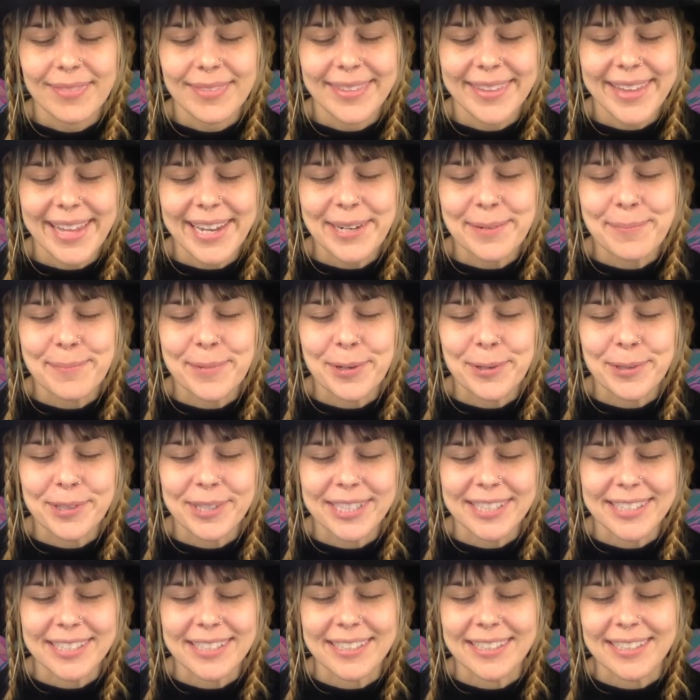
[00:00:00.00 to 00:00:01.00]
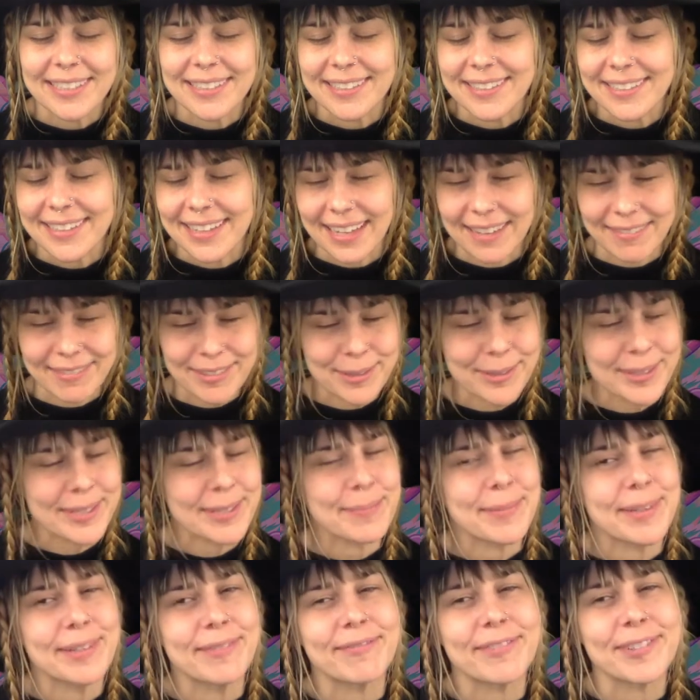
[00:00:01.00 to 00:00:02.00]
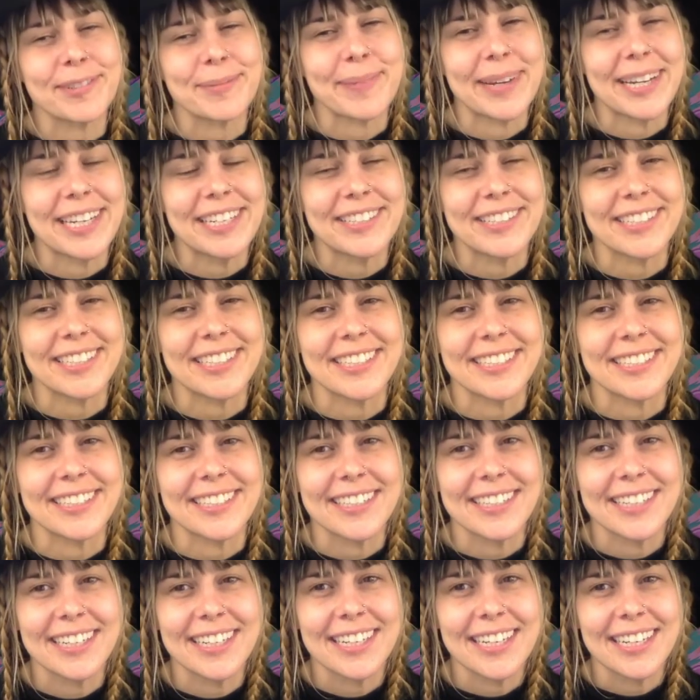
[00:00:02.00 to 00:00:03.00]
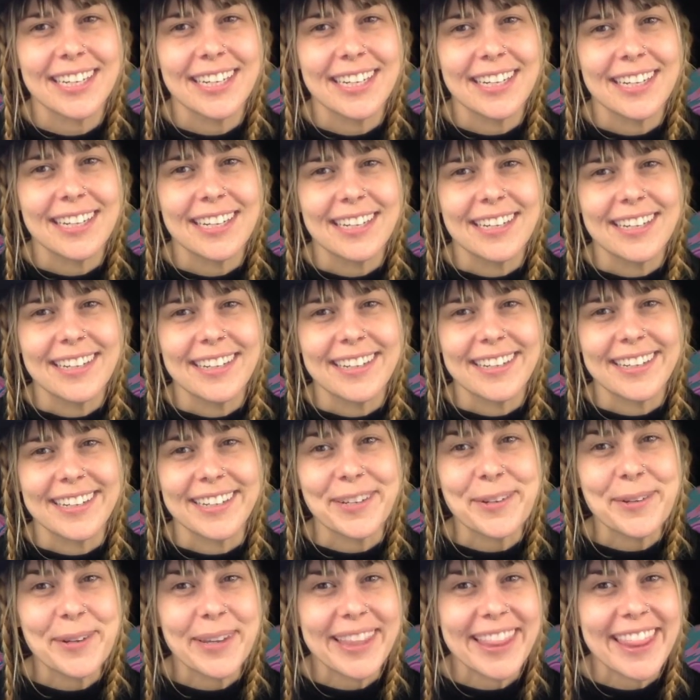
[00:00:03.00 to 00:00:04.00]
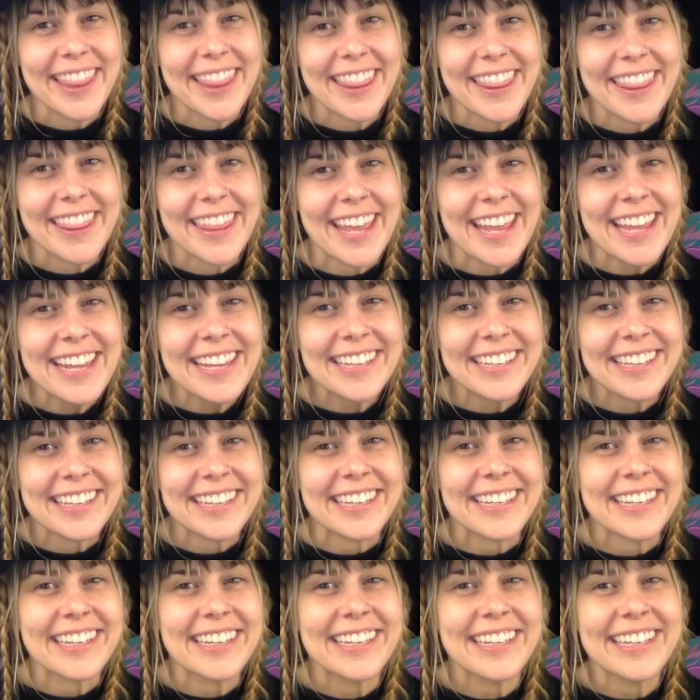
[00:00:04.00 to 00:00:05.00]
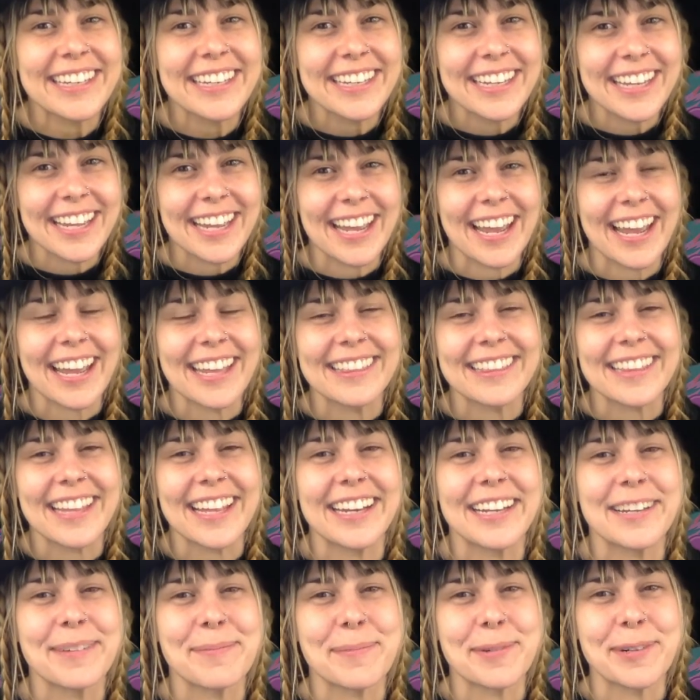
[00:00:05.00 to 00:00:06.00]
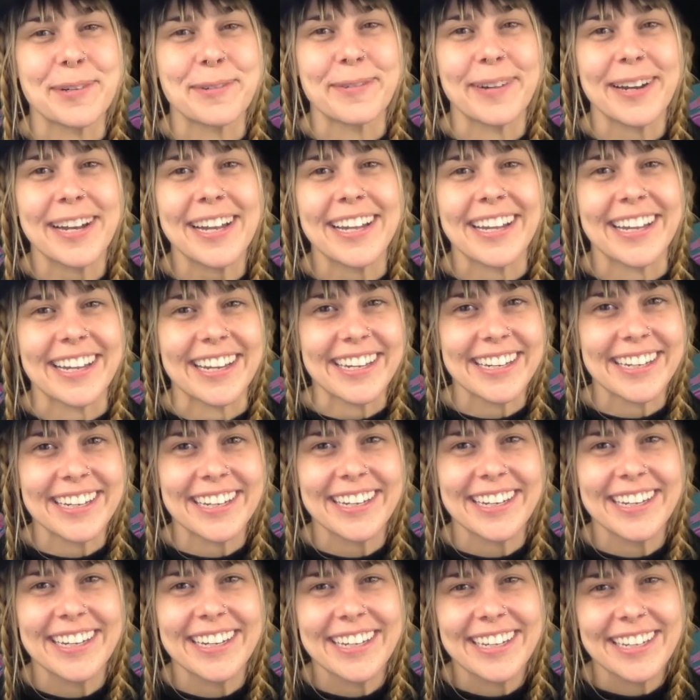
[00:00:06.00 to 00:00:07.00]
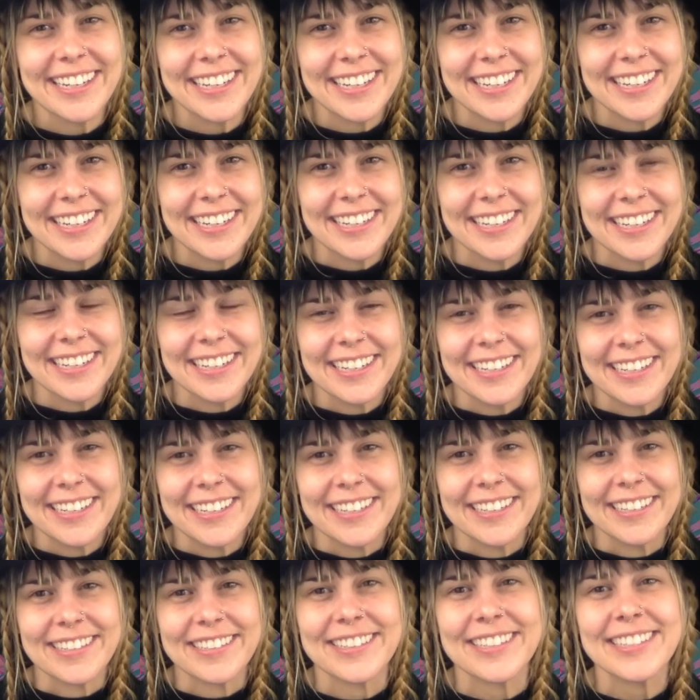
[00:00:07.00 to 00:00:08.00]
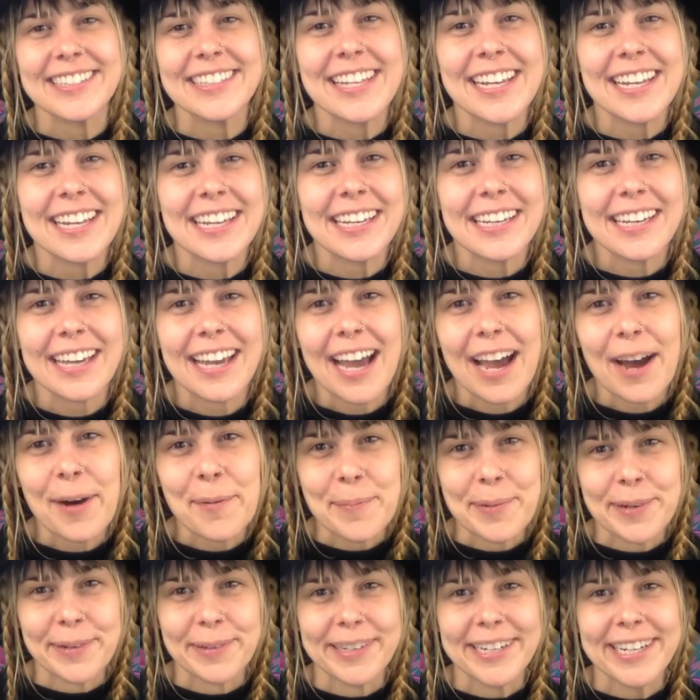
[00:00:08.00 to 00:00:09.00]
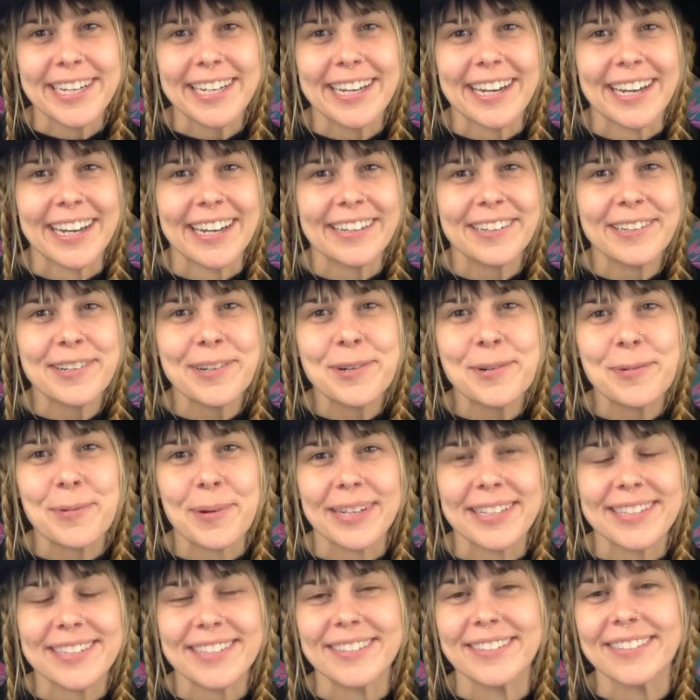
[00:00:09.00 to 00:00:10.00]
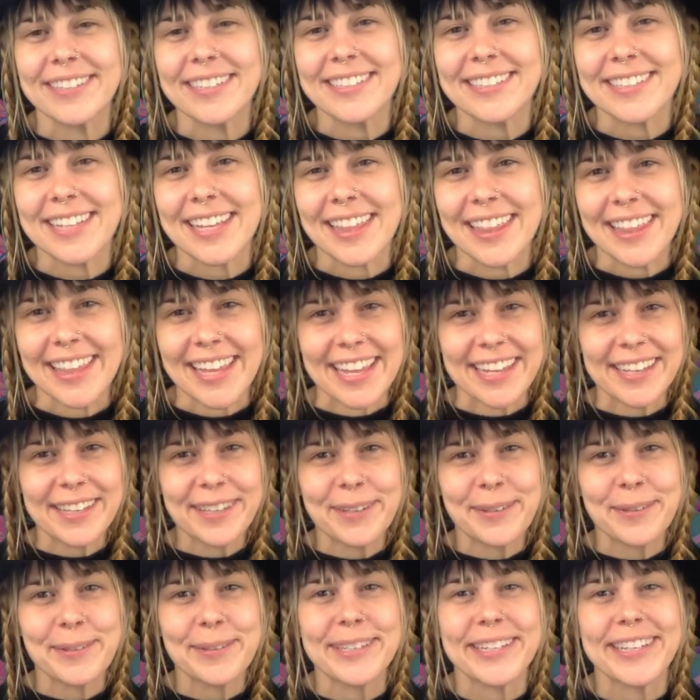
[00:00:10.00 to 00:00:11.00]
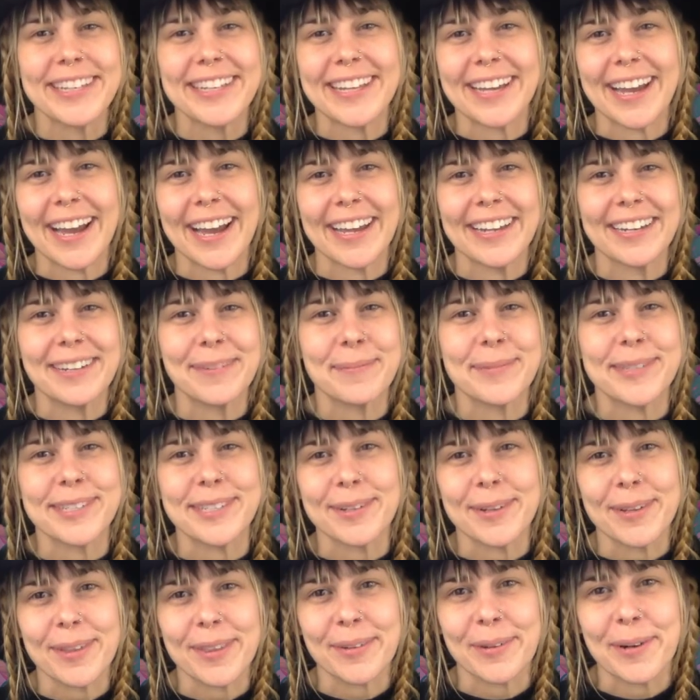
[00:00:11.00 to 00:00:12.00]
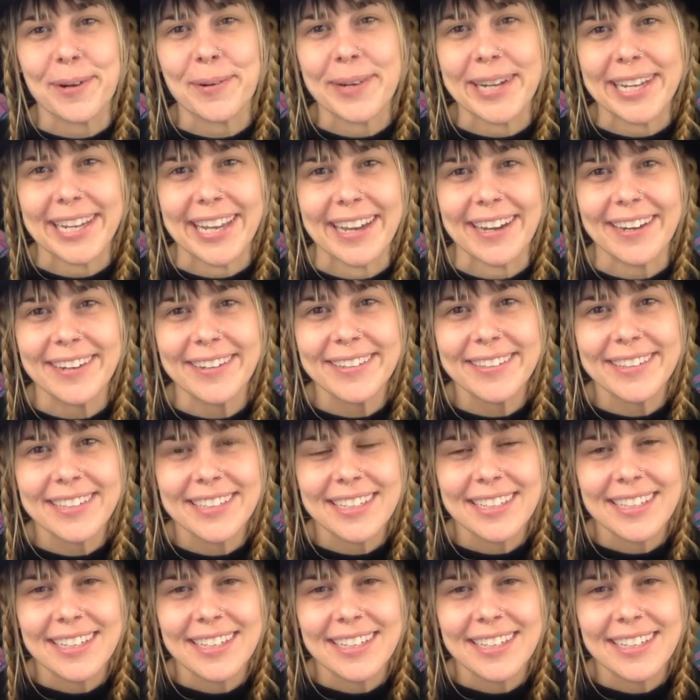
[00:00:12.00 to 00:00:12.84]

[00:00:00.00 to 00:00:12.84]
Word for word: That emotion gave you some information. You can thank it and let it move on. Just like how Marie Kondo wants you to say thank you to the items you're throwing out,